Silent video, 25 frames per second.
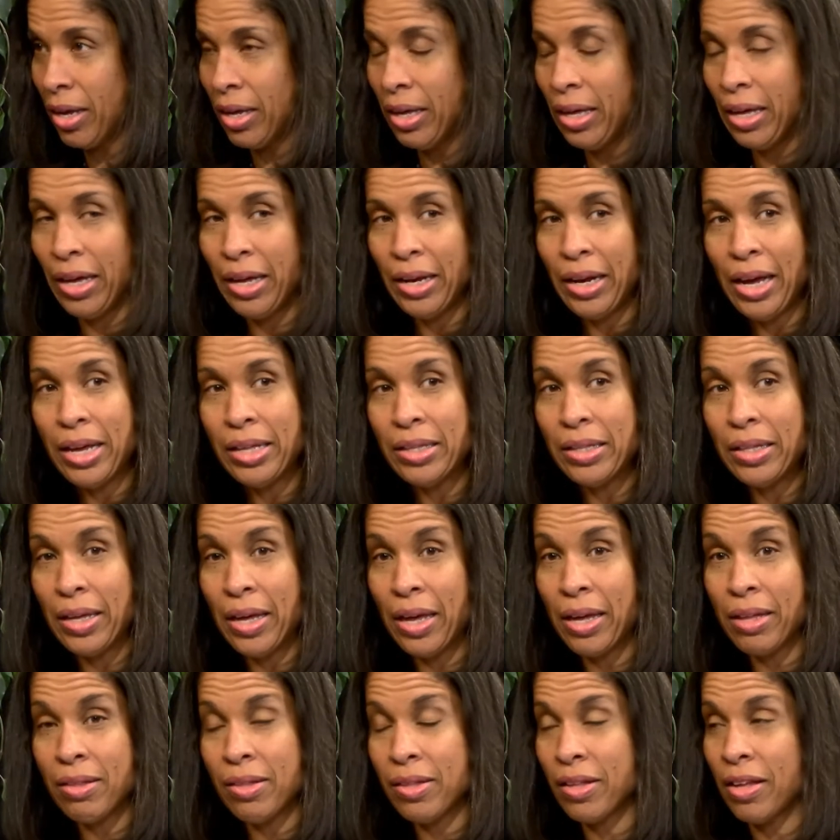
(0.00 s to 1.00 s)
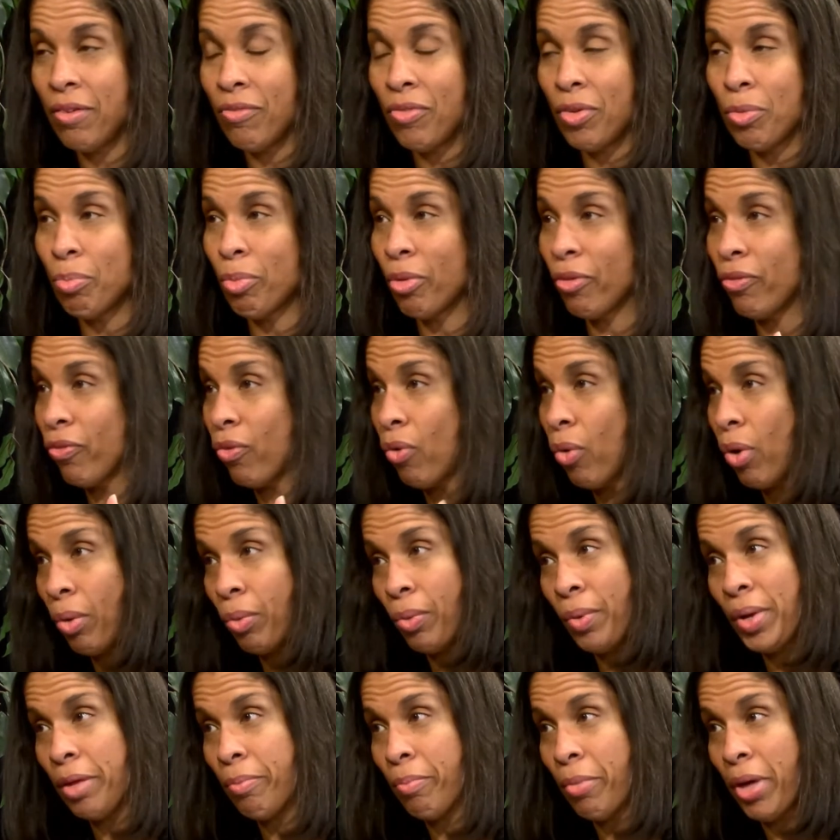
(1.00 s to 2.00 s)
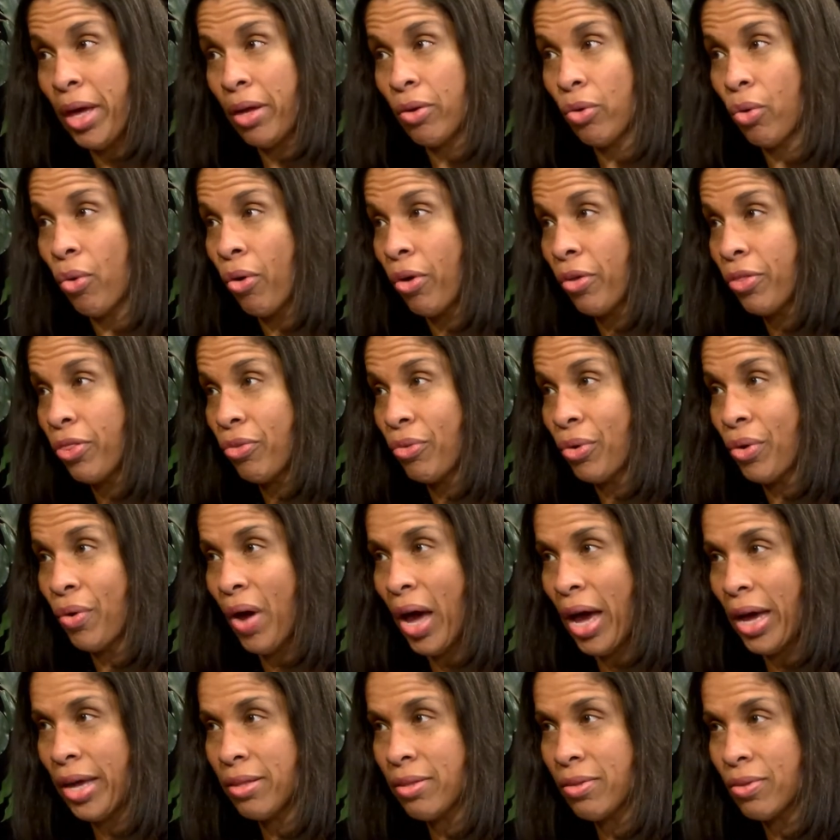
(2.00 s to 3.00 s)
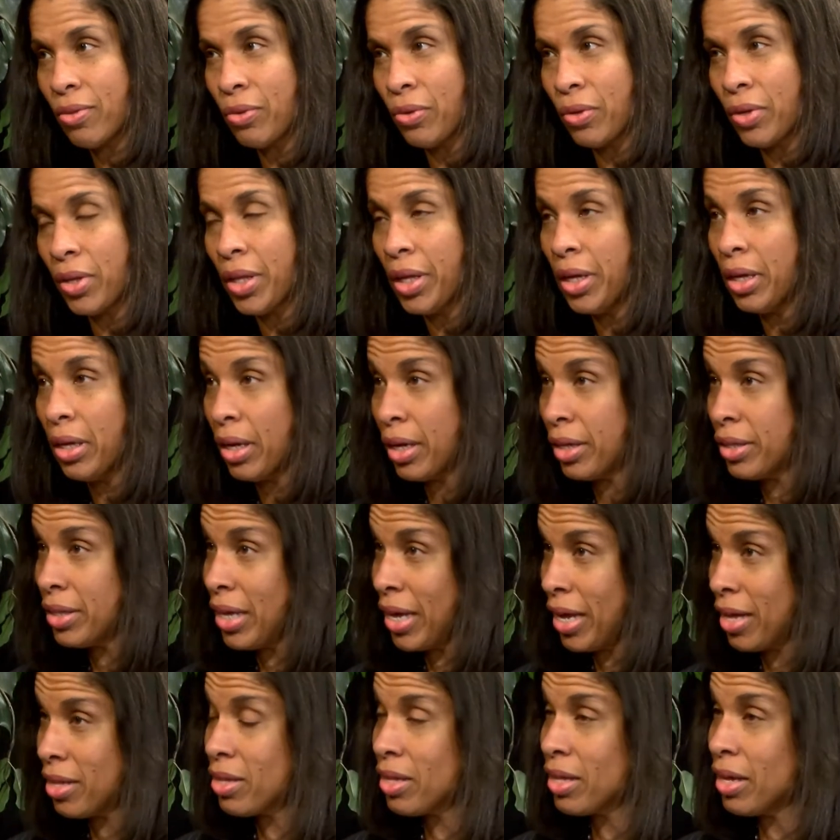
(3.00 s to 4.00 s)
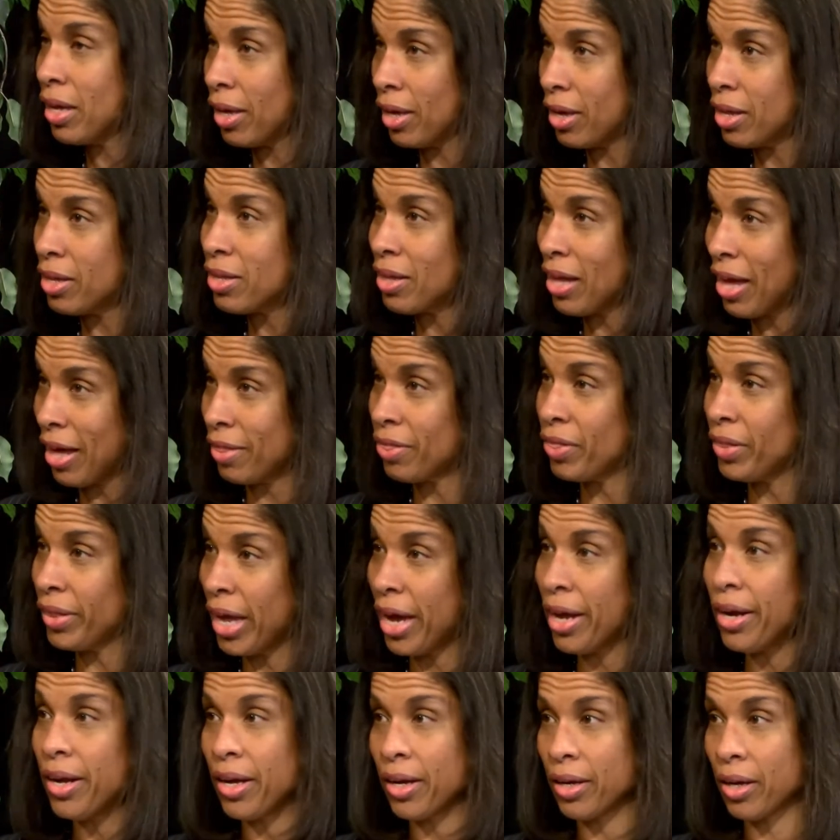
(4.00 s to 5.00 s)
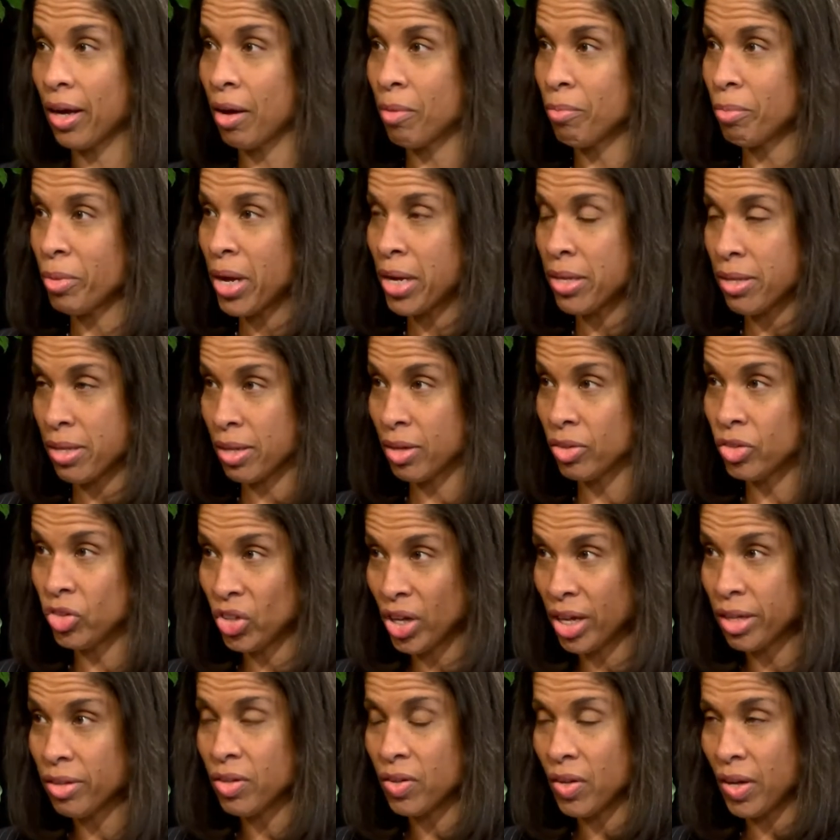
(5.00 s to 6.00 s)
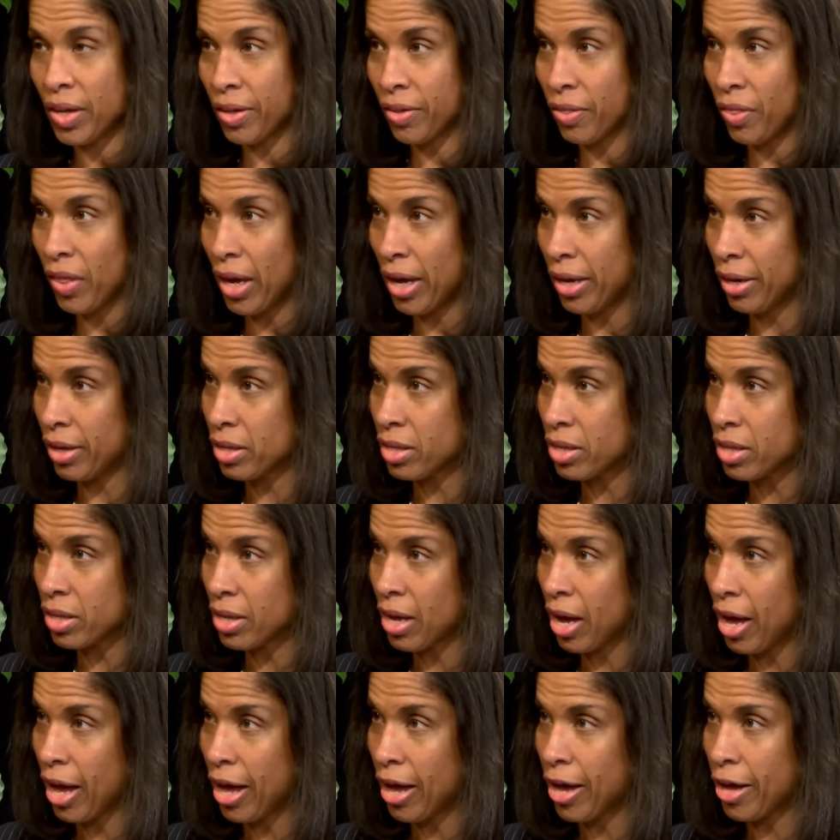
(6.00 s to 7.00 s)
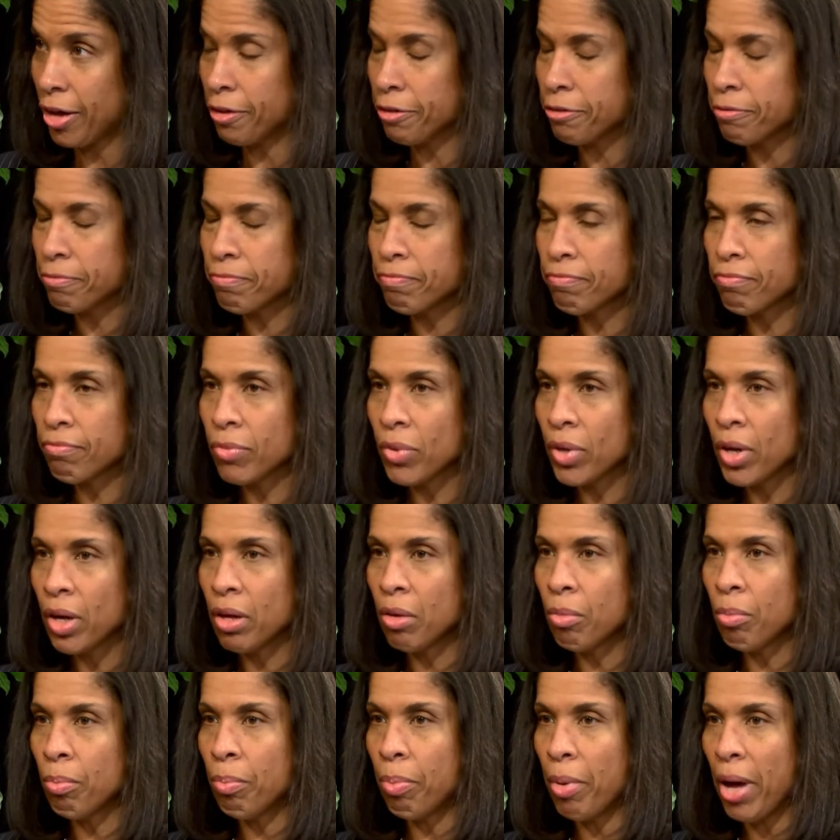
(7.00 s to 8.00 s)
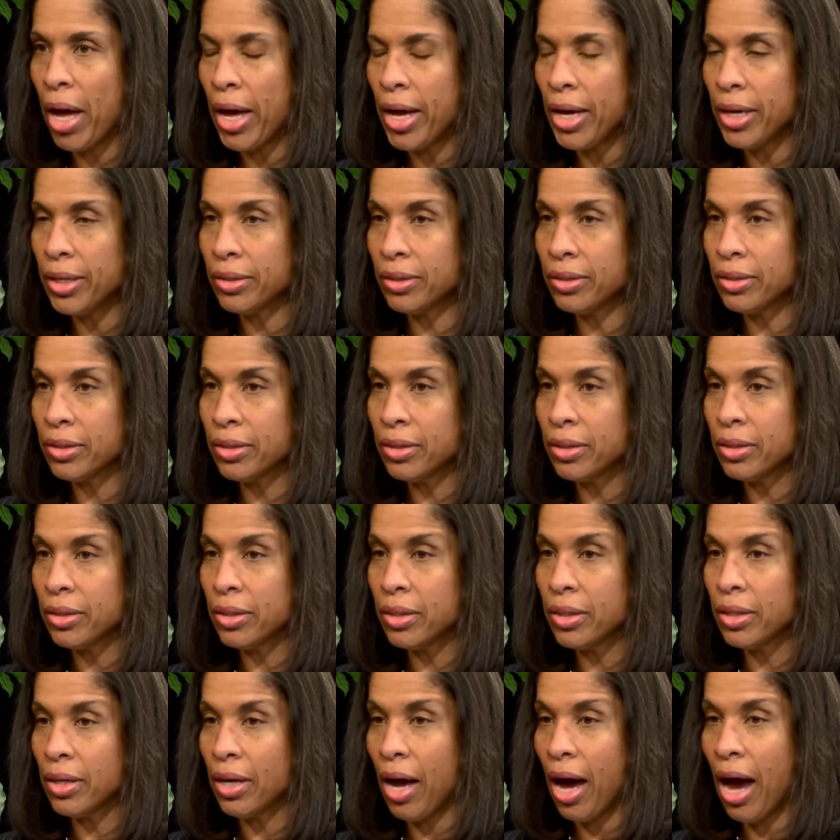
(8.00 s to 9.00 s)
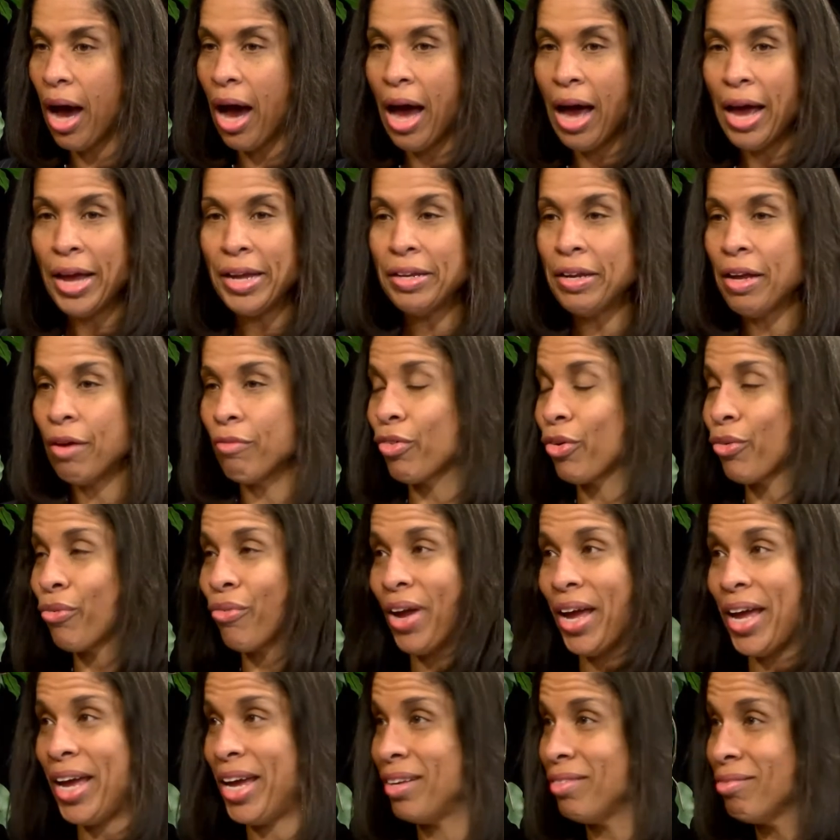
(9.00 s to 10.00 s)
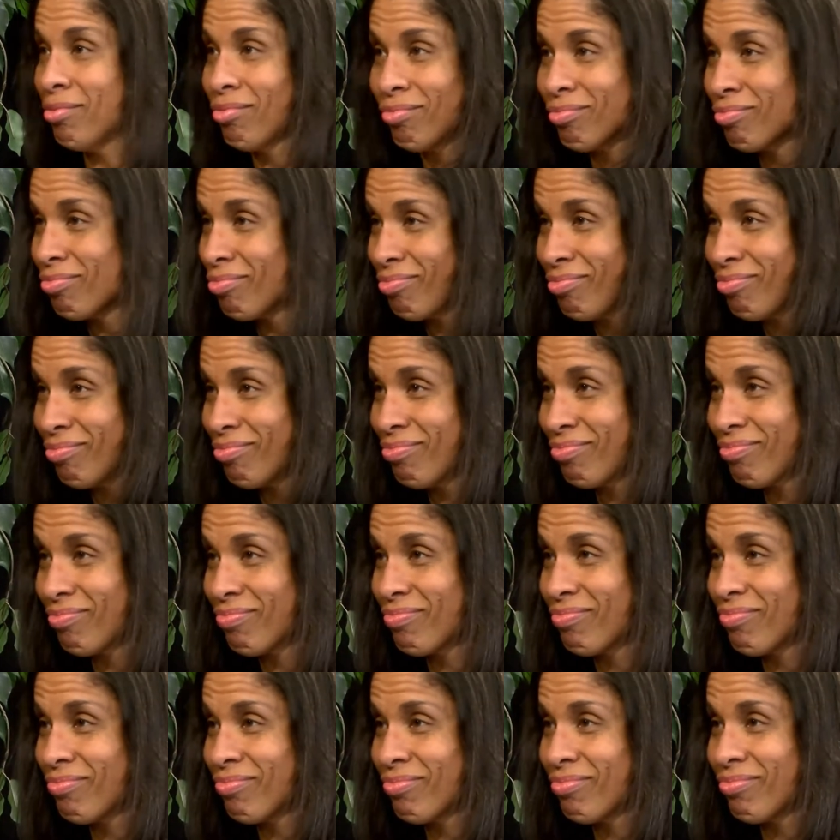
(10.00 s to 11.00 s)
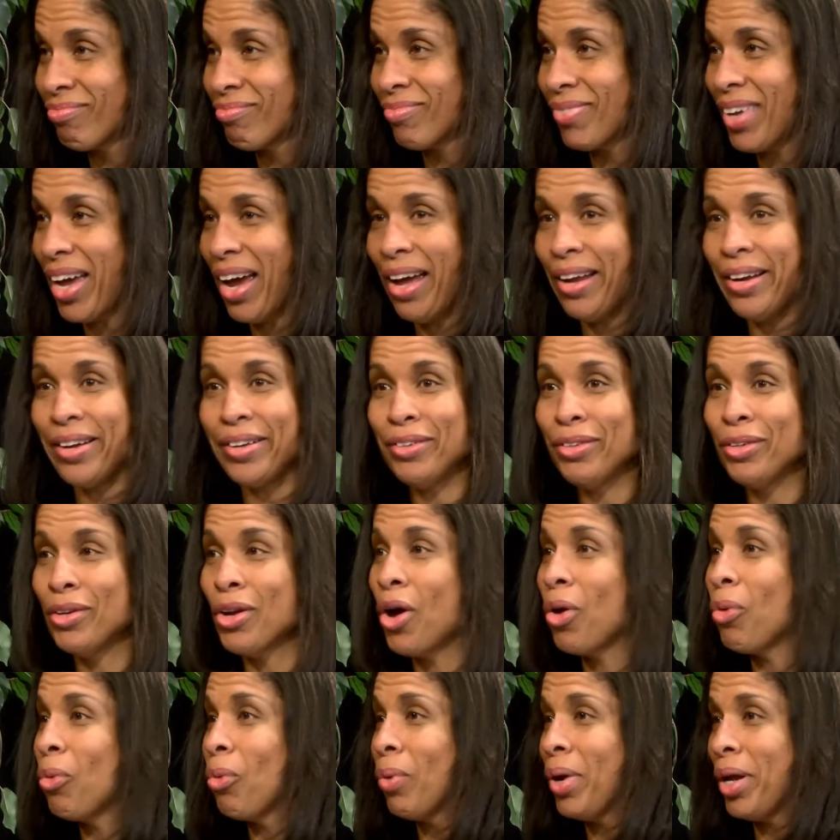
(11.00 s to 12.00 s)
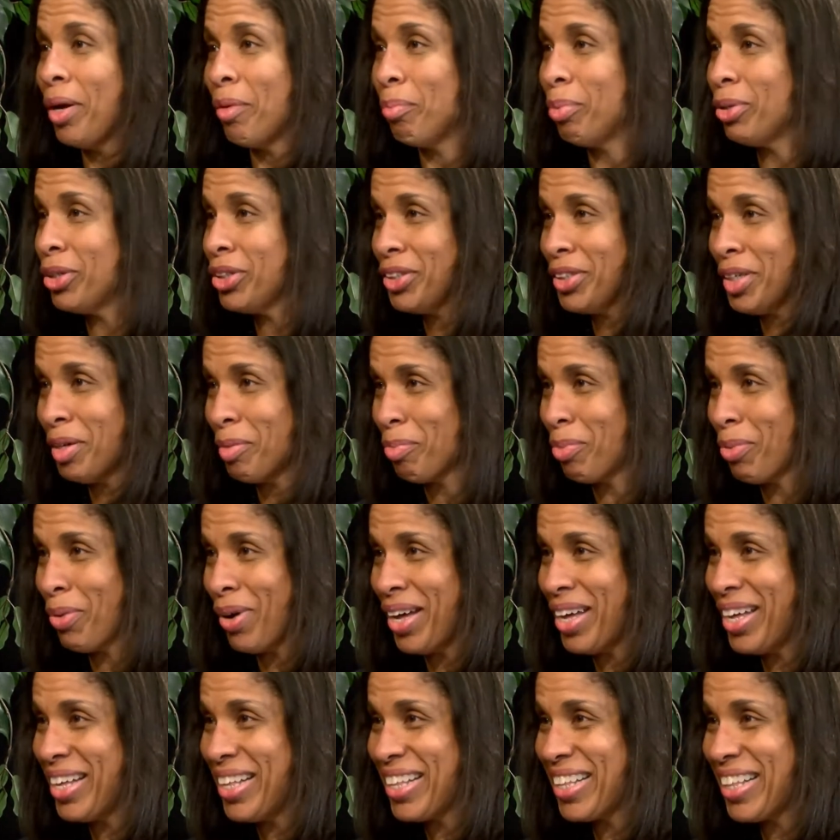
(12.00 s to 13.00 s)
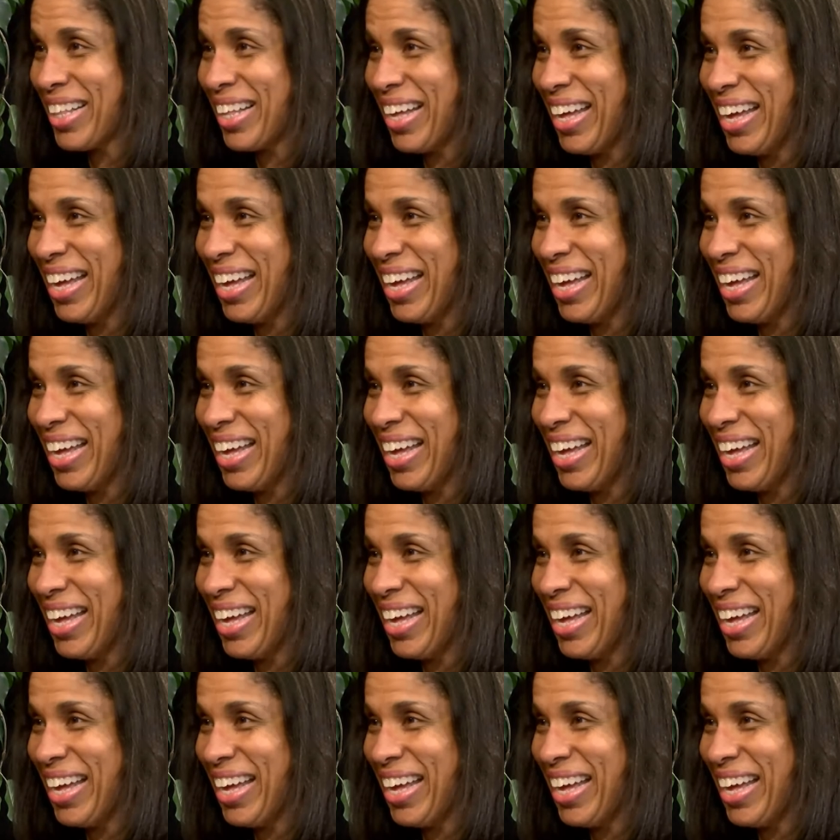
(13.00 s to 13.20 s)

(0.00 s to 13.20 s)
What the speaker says: And I danced even before we met, all through high school. Now, dancing is athletic. I'm not suggesting that it's not. Right. But I never ran. I didn't know what a push-up was.